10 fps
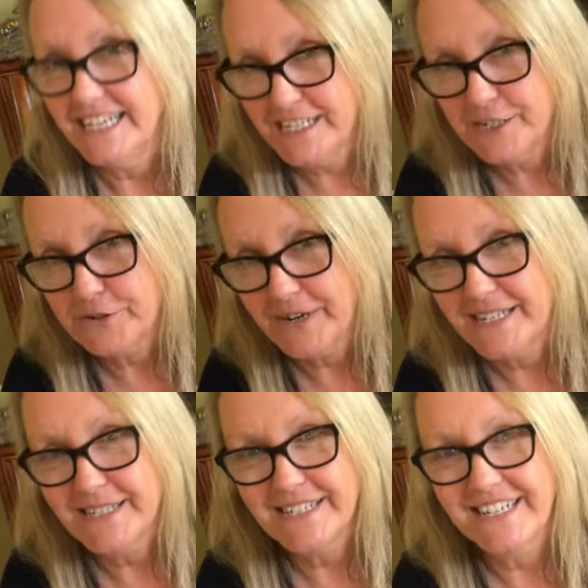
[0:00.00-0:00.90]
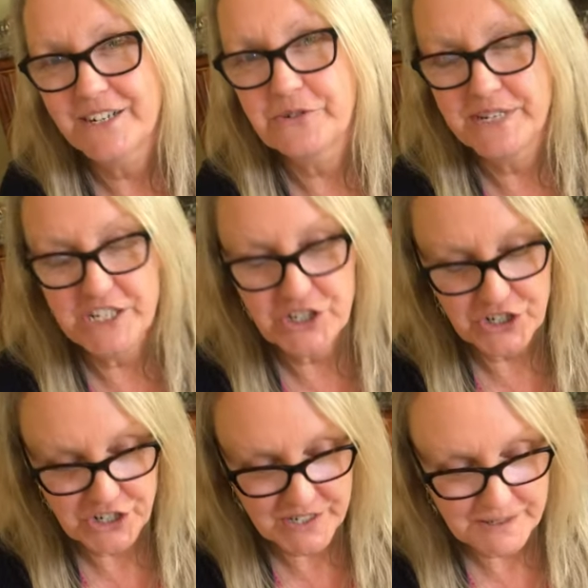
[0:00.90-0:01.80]
interesting
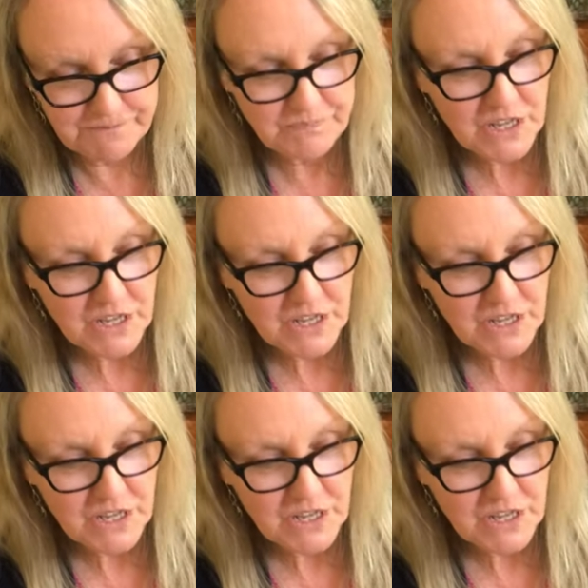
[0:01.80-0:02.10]
creatures.